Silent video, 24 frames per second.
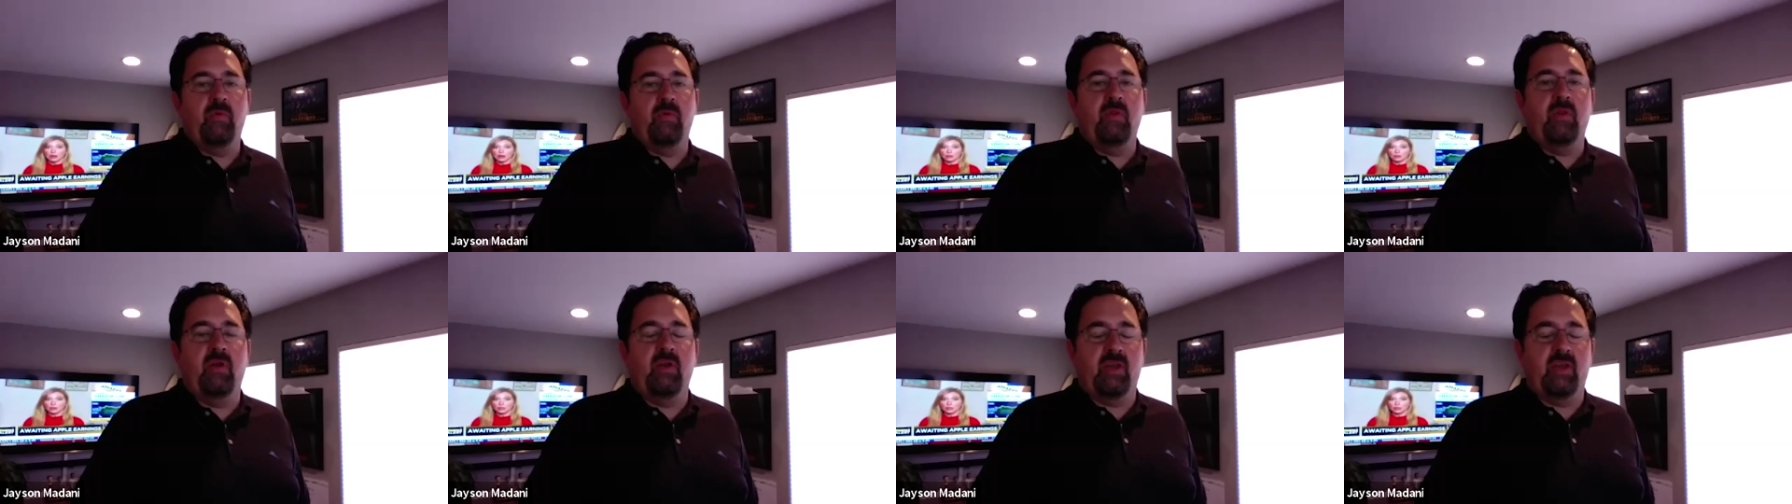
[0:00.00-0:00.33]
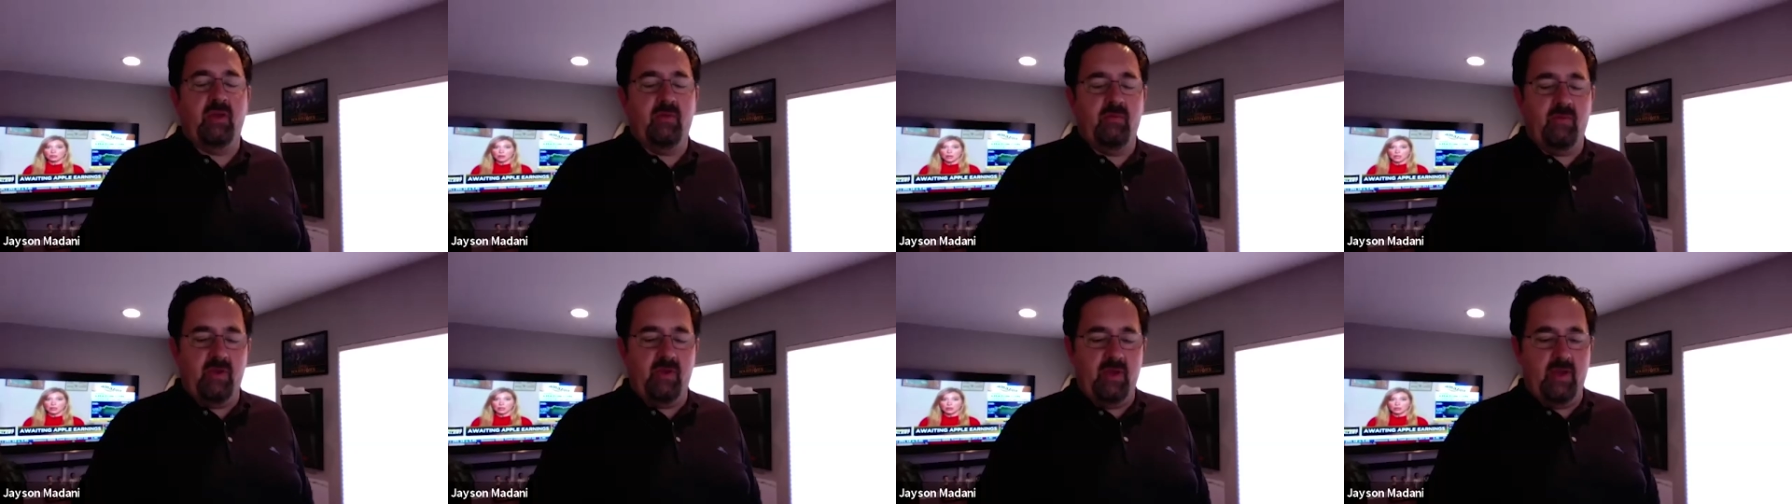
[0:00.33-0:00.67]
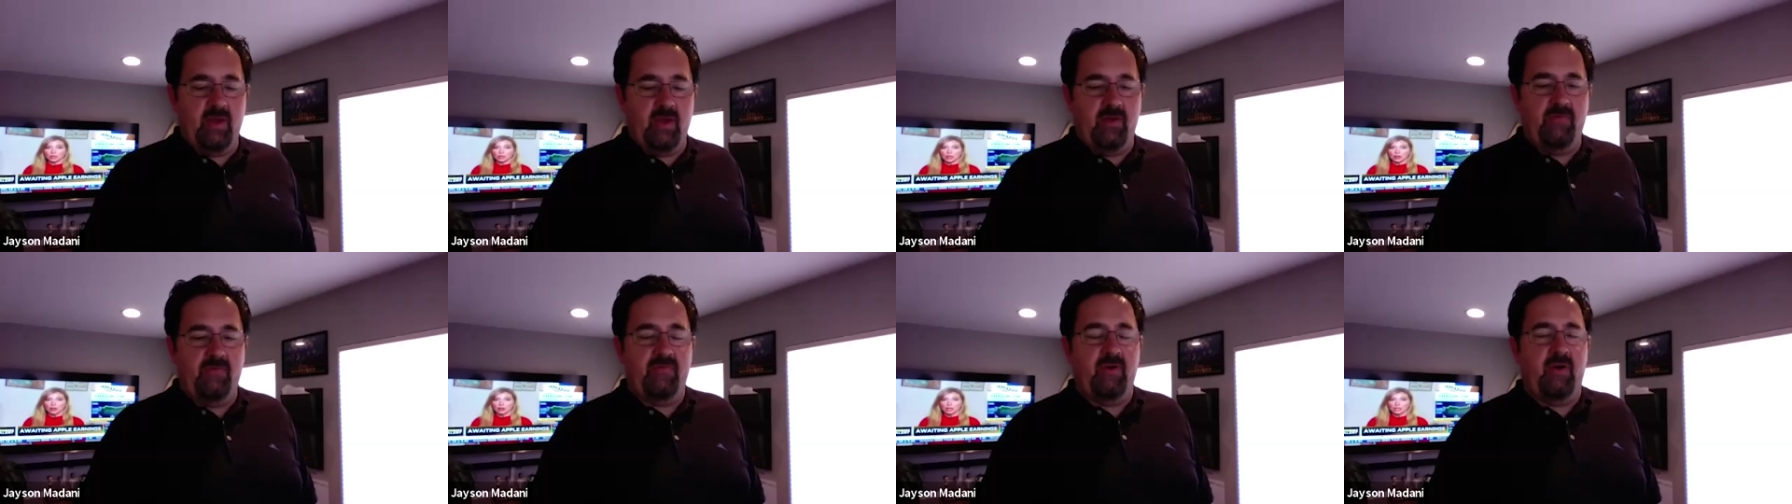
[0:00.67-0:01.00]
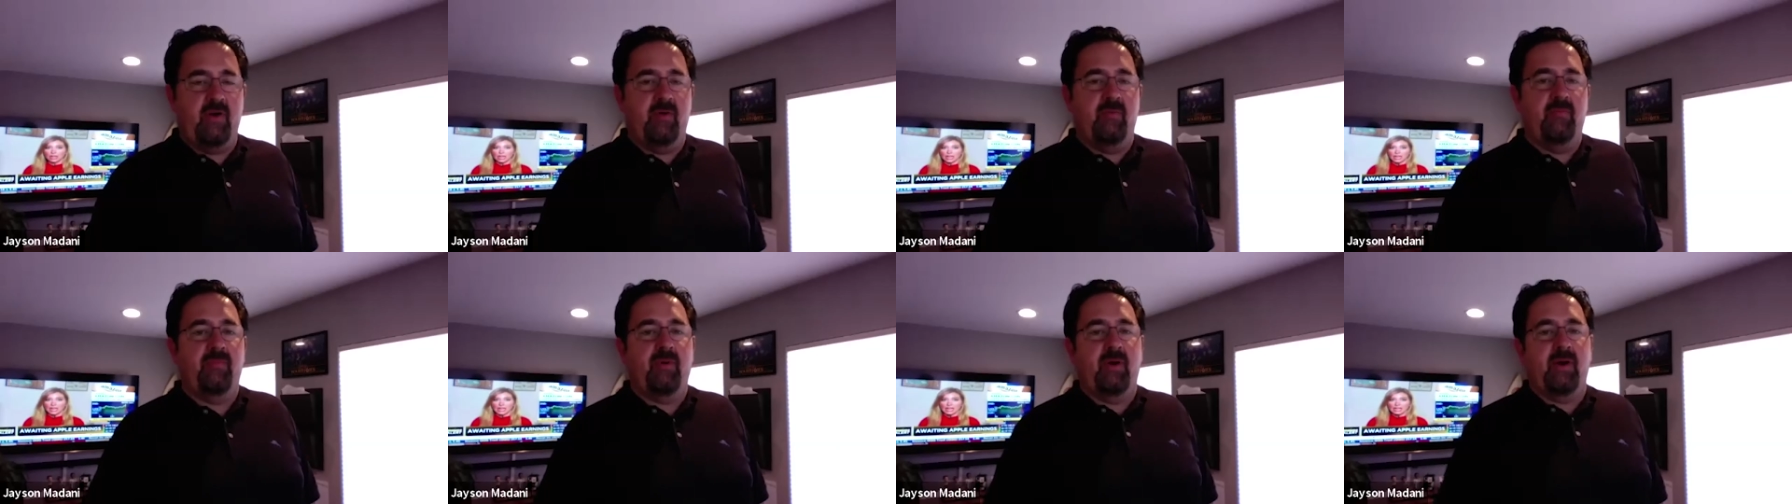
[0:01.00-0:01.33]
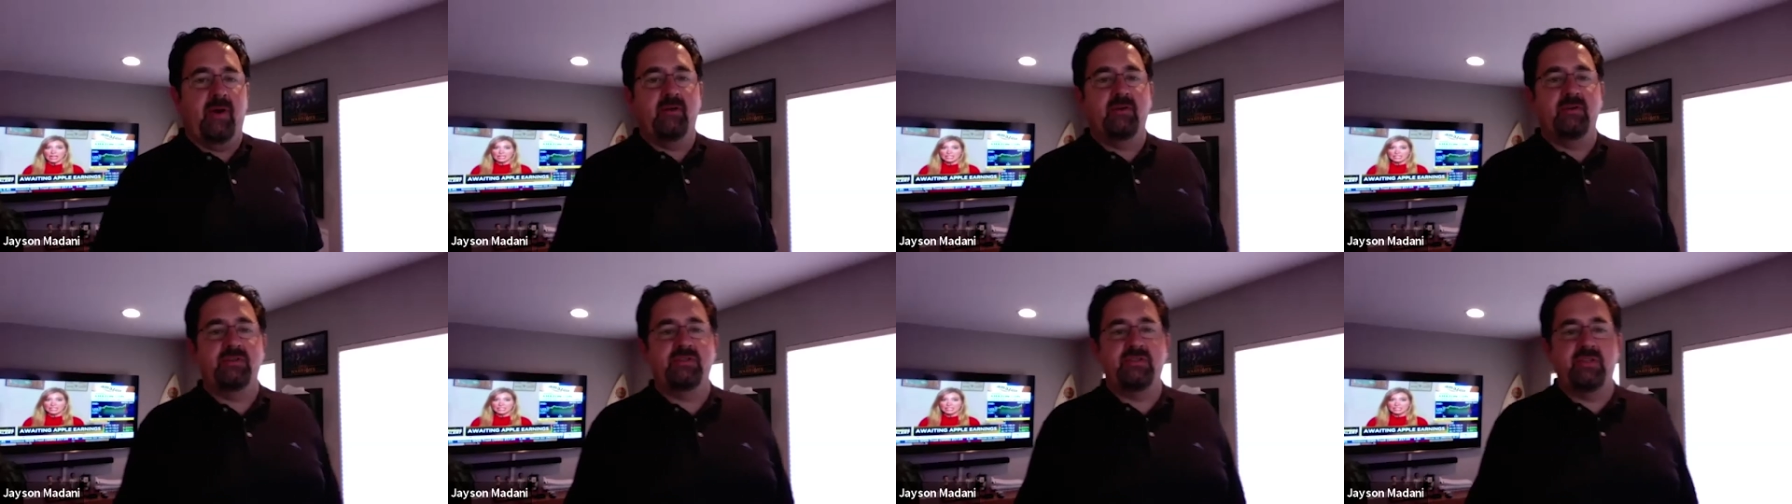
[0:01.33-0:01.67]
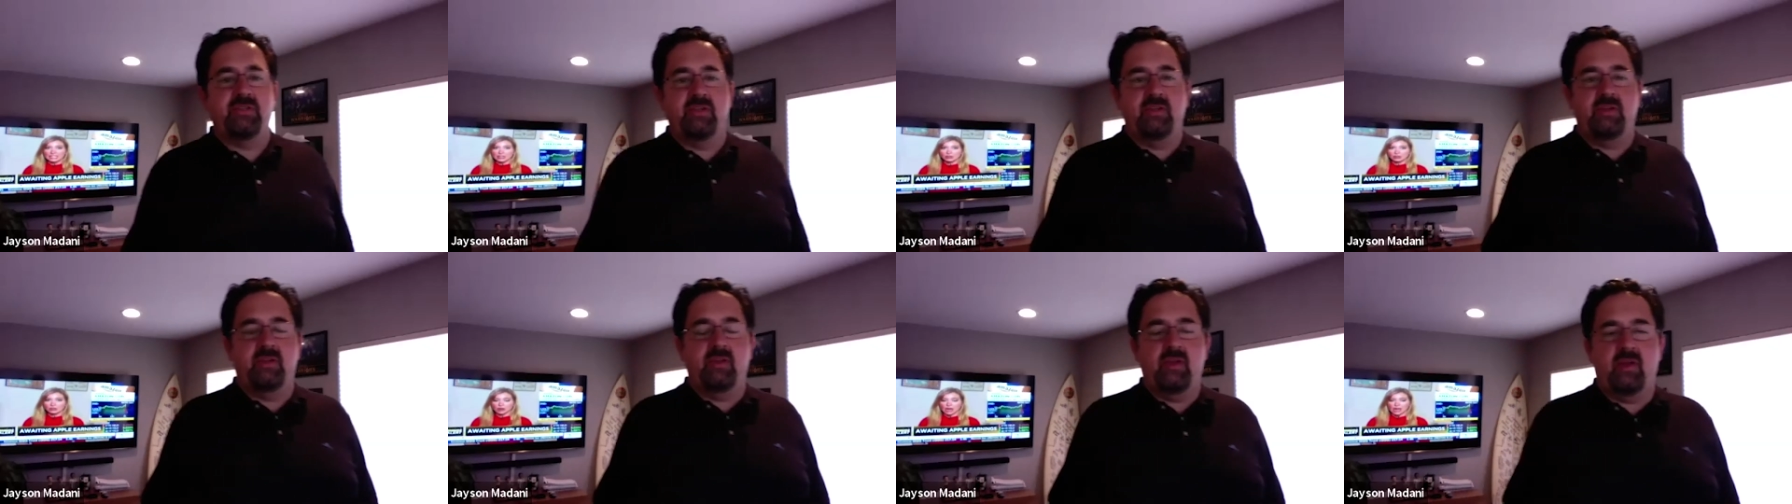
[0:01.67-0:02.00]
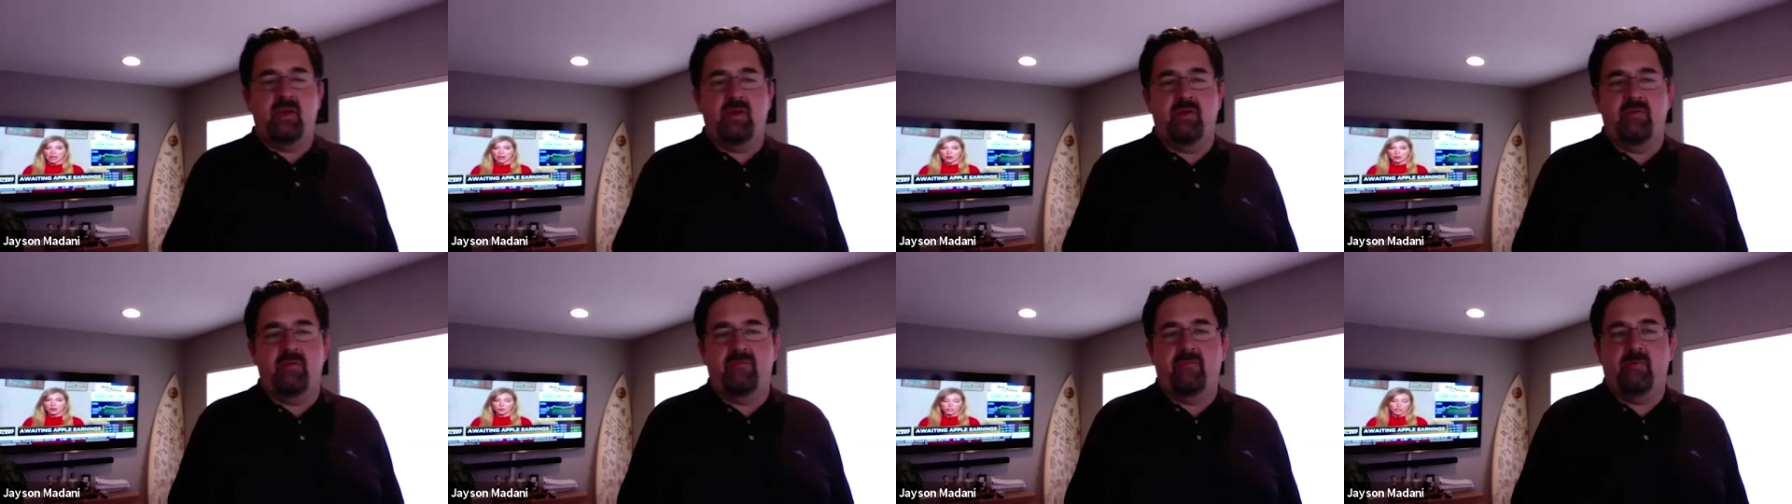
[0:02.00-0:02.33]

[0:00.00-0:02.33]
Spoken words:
lucky we have buyers that